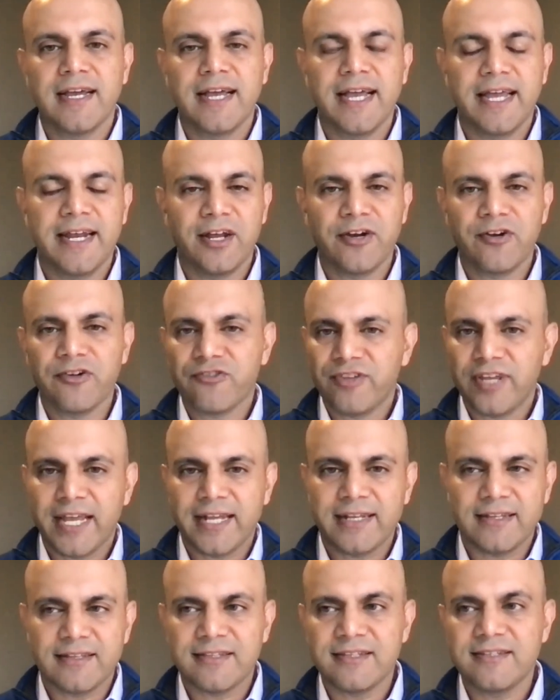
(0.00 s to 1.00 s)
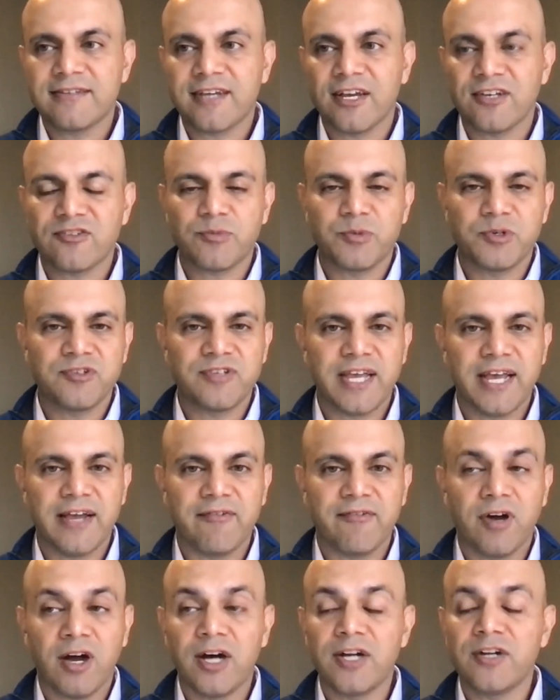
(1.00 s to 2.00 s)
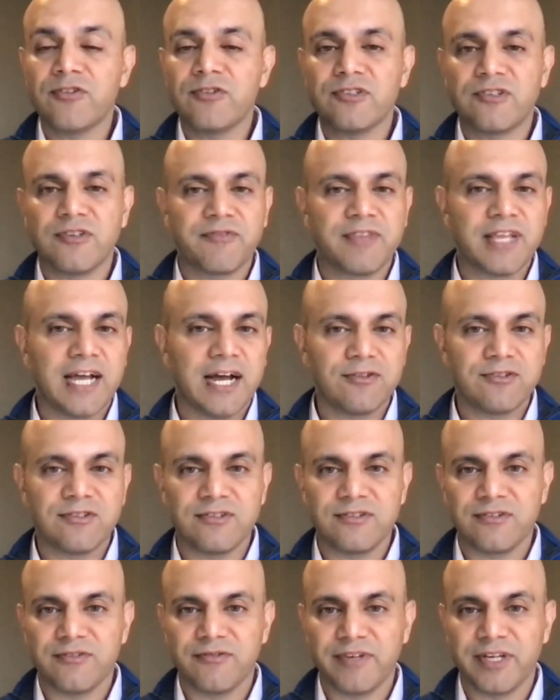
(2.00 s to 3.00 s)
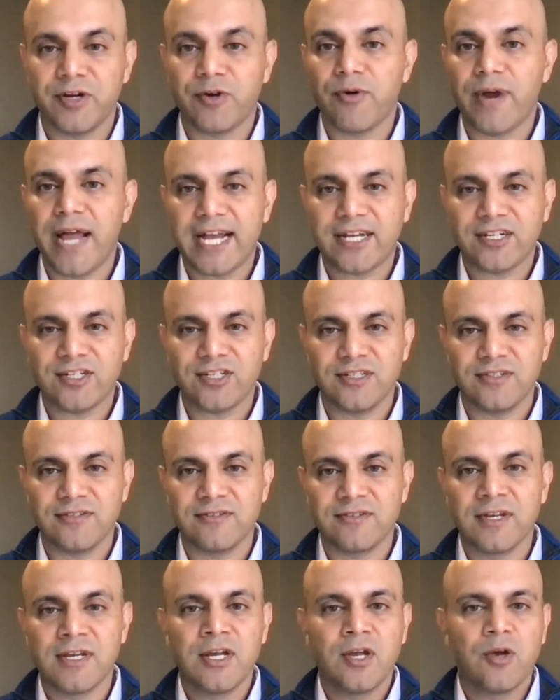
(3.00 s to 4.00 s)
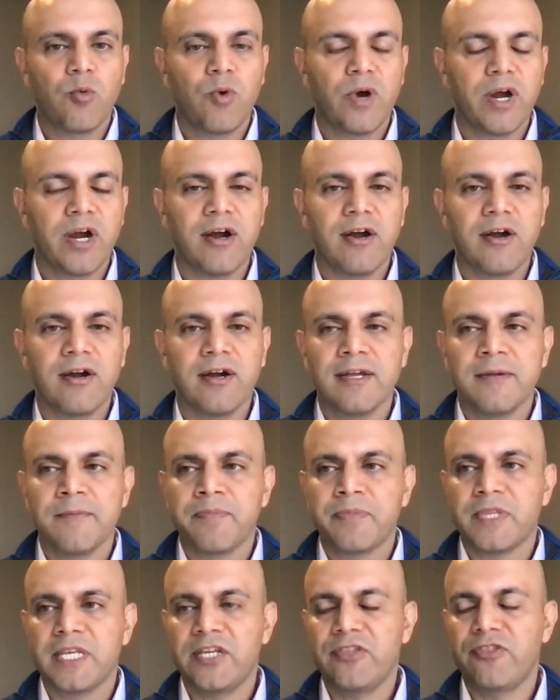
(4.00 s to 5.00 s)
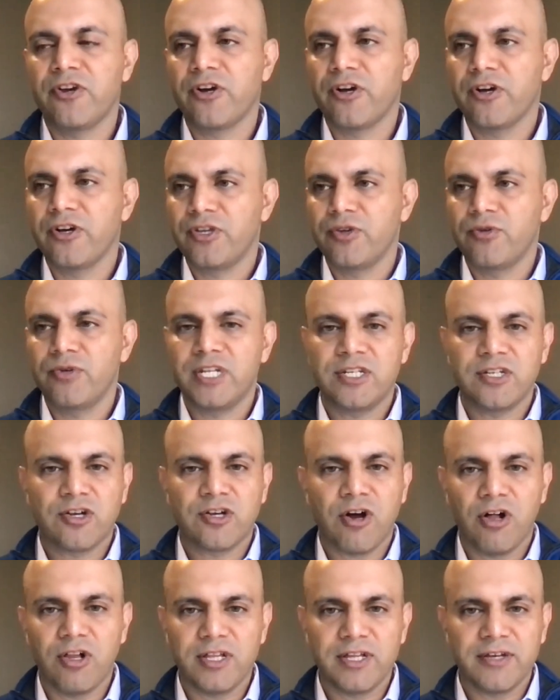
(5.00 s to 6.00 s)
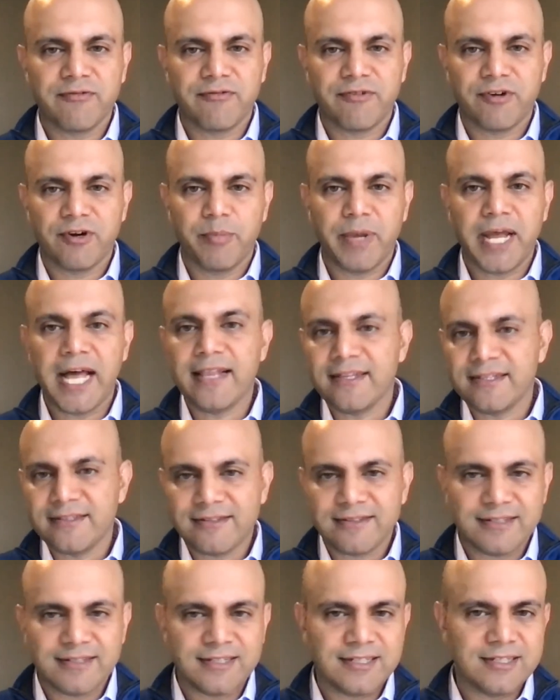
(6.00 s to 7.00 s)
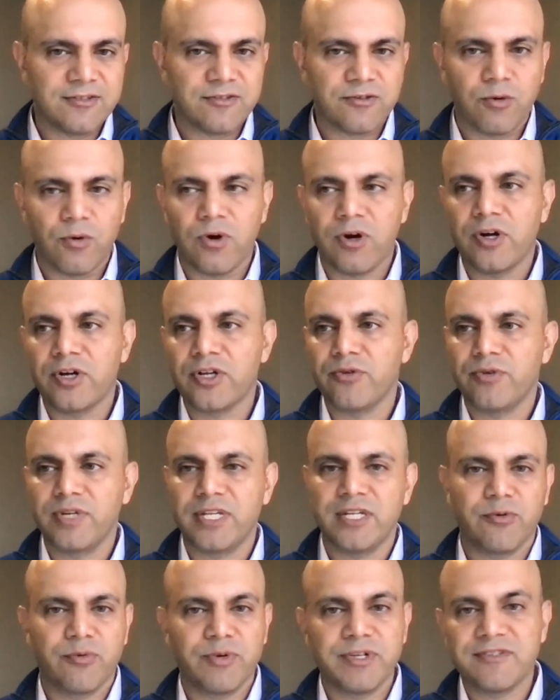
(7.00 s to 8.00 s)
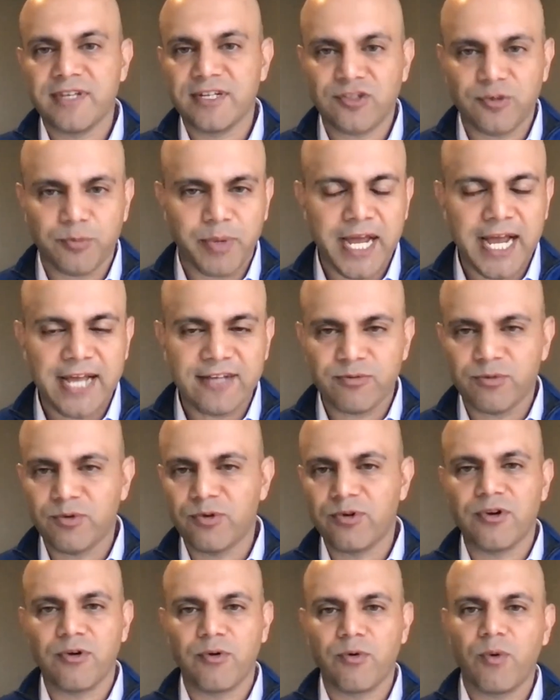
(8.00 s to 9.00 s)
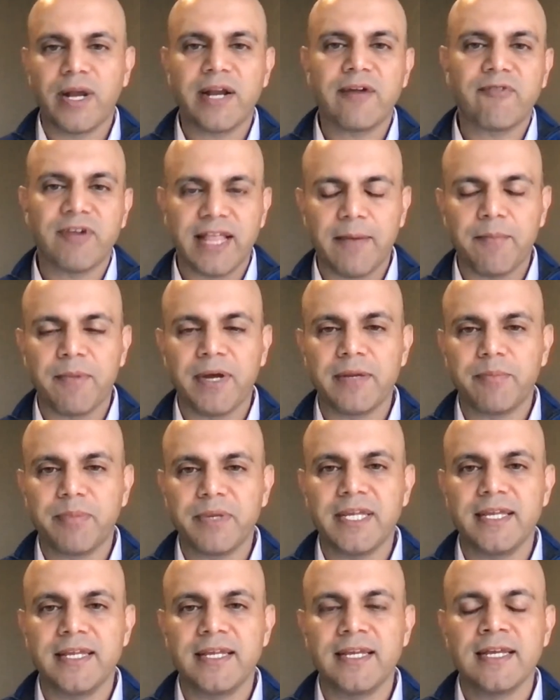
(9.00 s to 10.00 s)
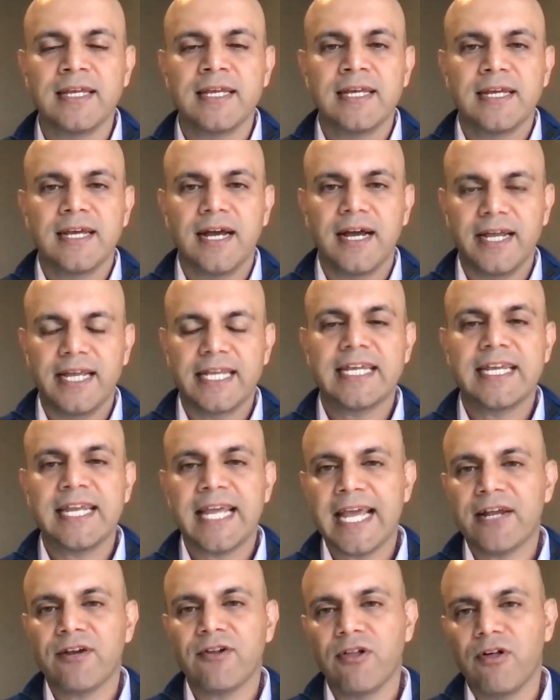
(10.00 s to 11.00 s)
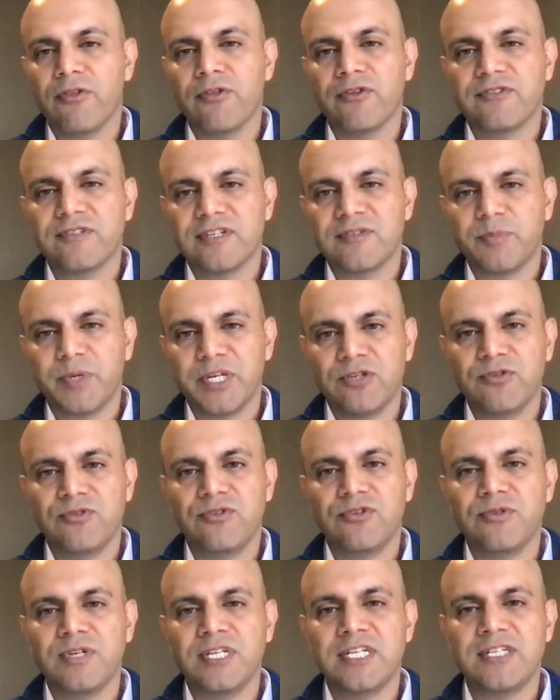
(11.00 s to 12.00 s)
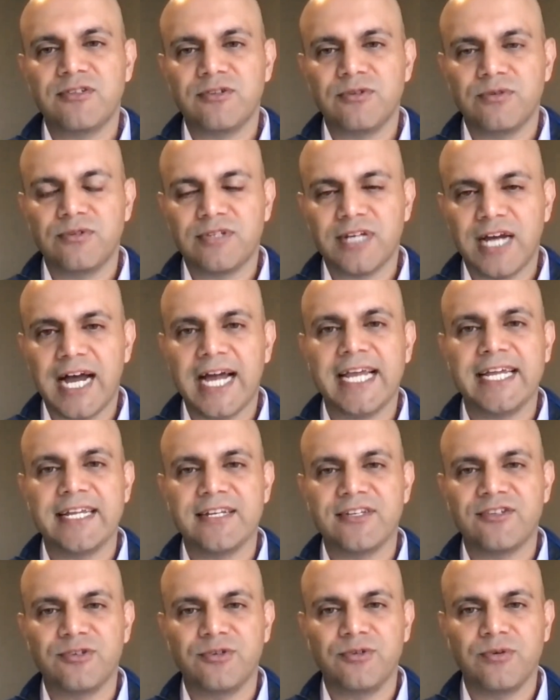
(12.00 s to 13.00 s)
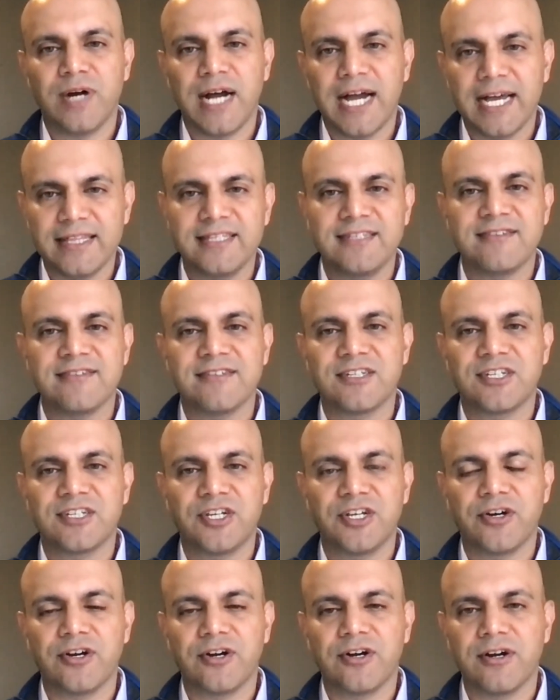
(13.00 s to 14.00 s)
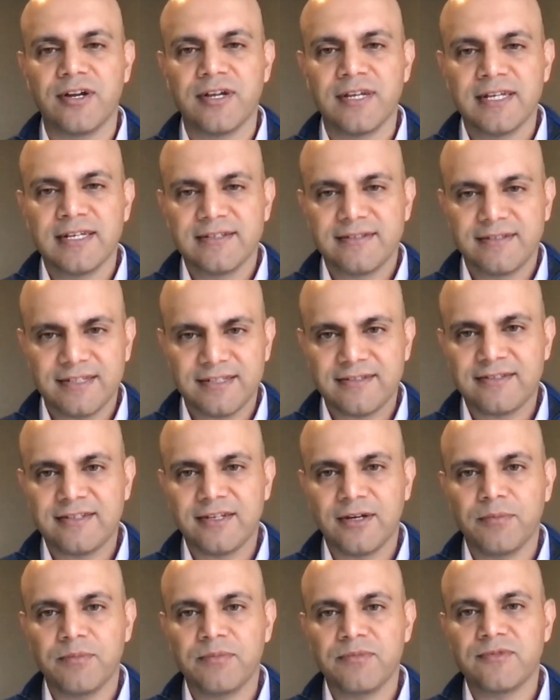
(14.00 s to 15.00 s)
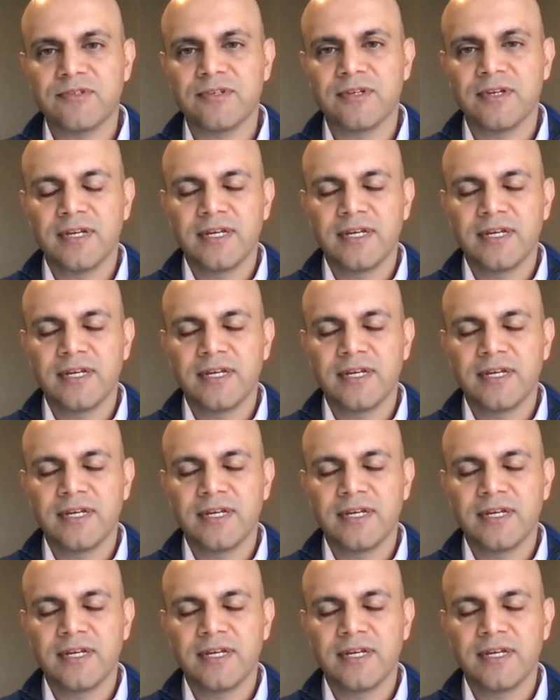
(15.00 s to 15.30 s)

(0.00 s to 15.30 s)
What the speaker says: and understand that these customers have hundreds of thousands of interactions where either you need to call in for balances or you need to reset your password or whatever that might be. It can handle all those things, but you do need to tie it to highly secure systems.